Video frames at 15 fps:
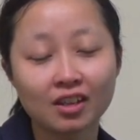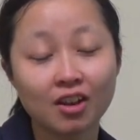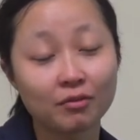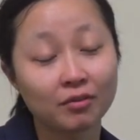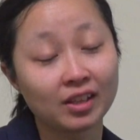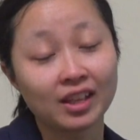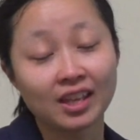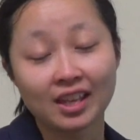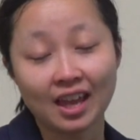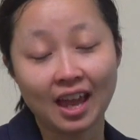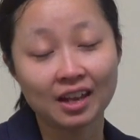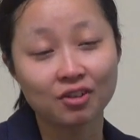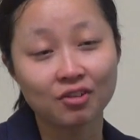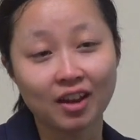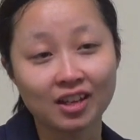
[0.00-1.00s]
and I really
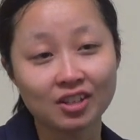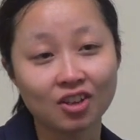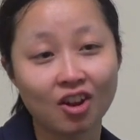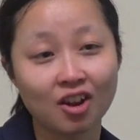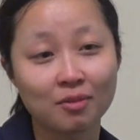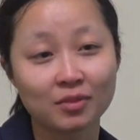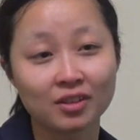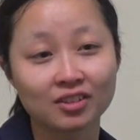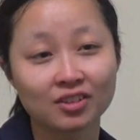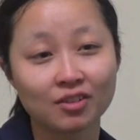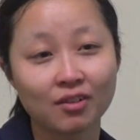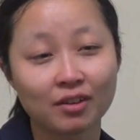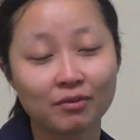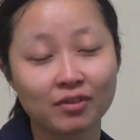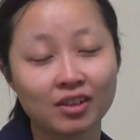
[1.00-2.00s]
had a great time, and so
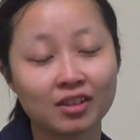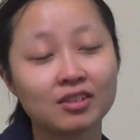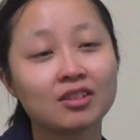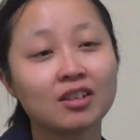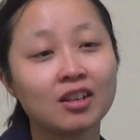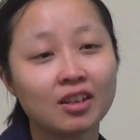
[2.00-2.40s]
I figured,